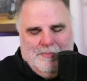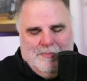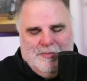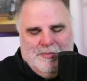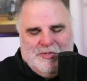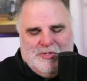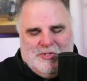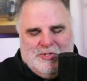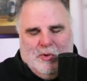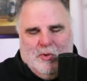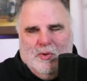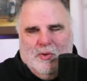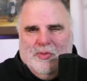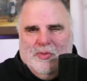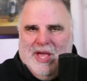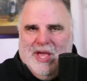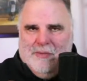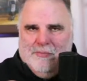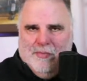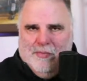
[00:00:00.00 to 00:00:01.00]
So
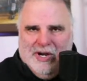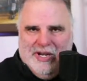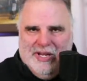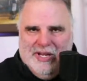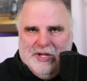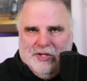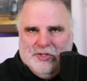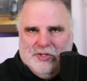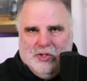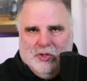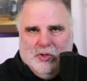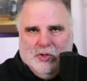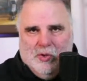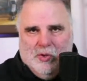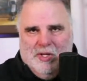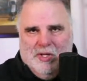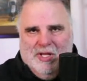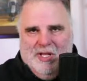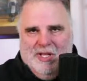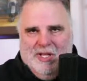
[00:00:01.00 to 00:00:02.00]
that money issue
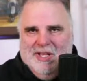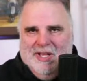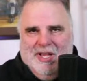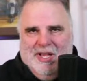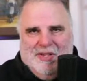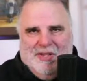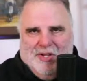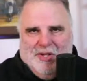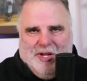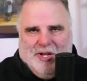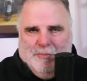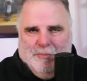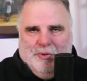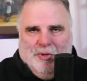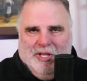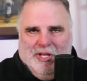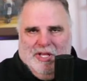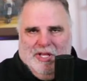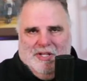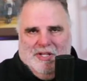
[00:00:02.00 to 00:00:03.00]
is a
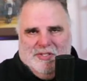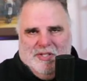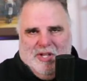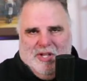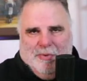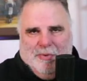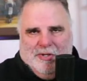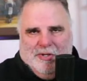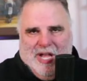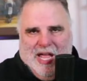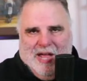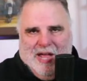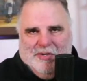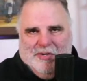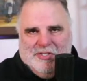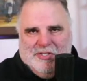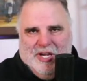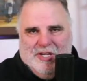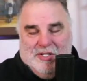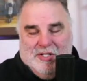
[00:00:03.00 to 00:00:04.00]
completely separate
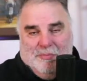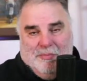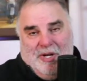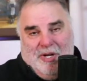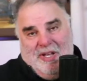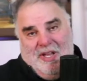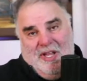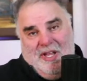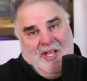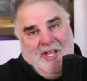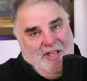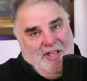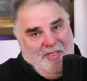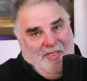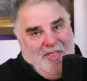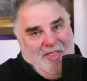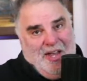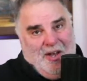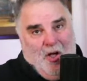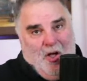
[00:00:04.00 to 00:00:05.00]
conversation, but
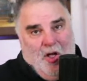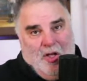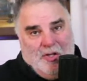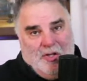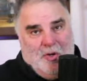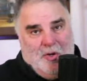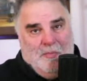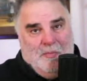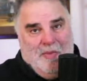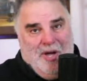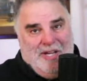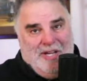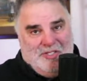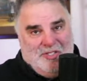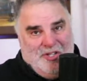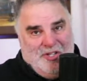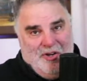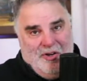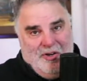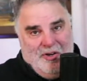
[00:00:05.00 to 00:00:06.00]
that also might
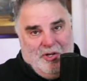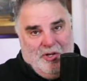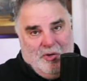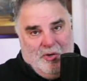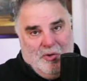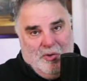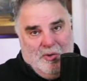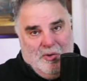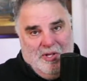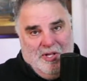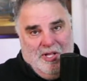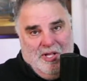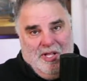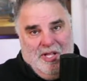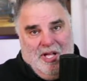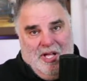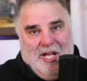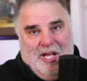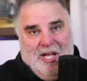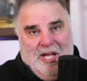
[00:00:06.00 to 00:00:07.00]
steer you.
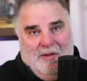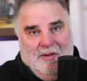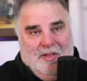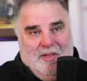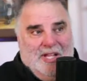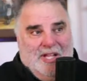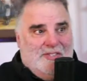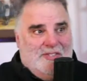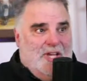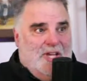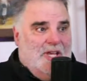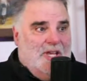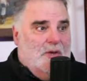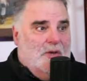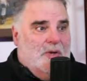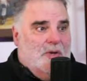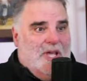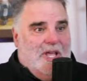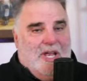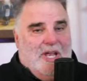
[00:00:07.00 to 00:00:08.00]
Let's say you
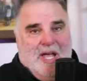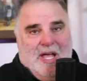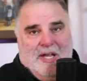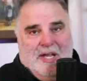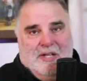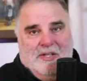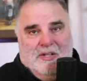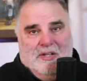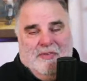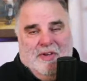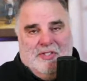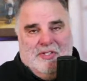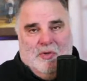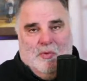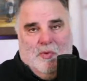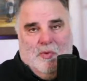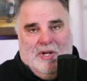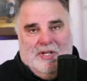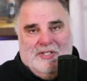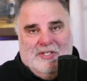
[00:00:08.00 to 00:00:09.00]
get on a
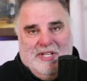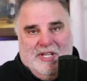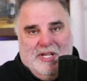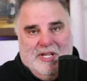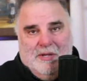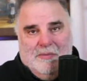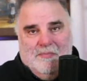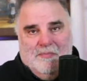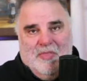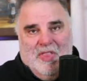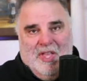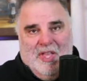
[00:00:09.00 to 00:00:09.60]
Division I team,